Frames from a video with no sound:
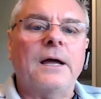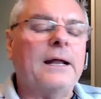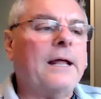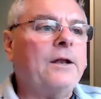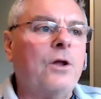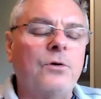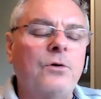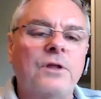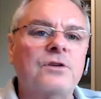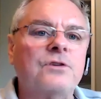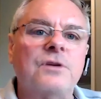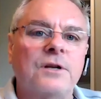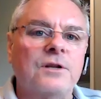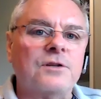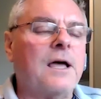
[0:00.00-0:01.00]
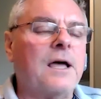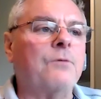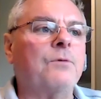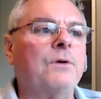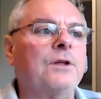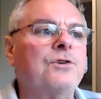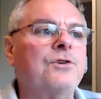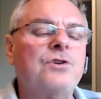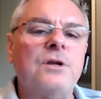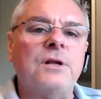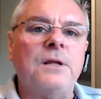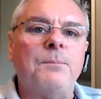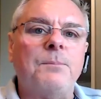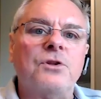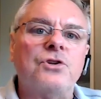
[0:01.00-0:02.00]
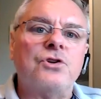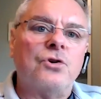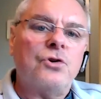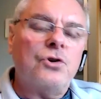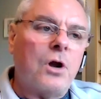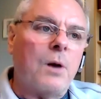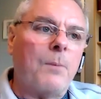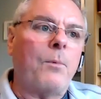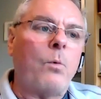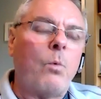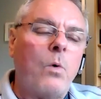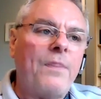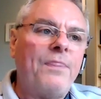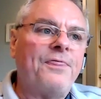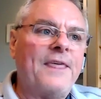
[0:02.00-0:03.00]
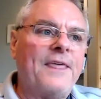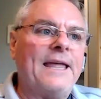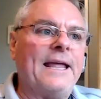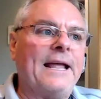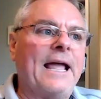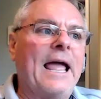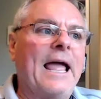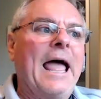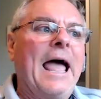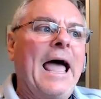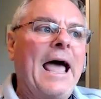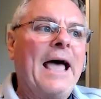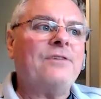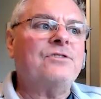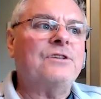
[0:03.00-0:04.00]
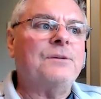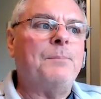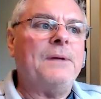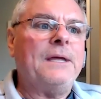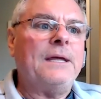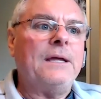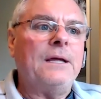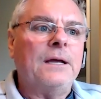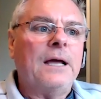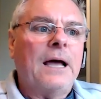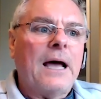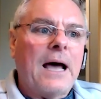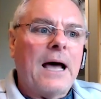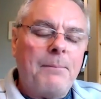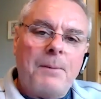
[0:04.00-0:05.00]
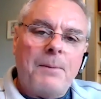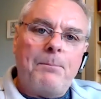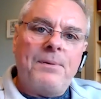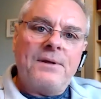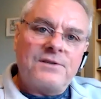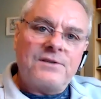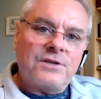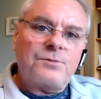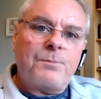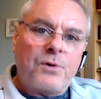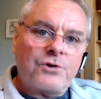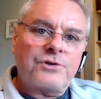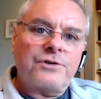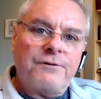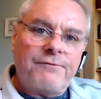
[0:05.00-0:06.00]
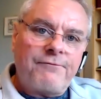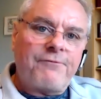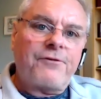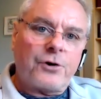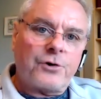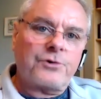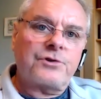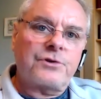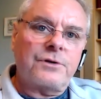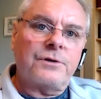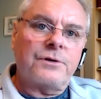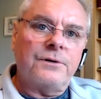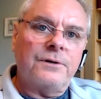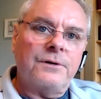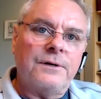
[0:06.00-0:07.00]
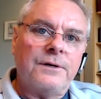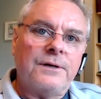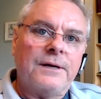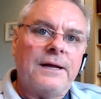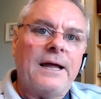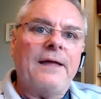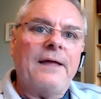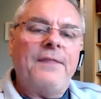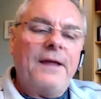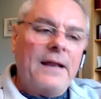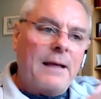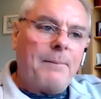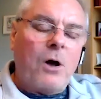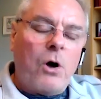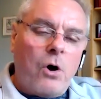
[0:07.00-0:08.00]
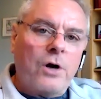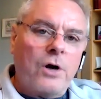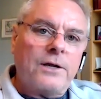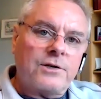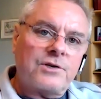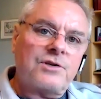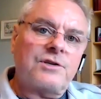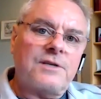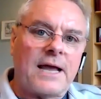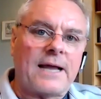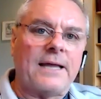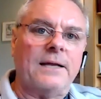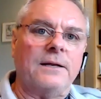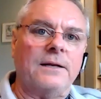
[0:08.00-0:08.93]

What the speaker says: And I know this is going to sound, but your number one thing has to be, I'm a business person first, and then I'm an artist second.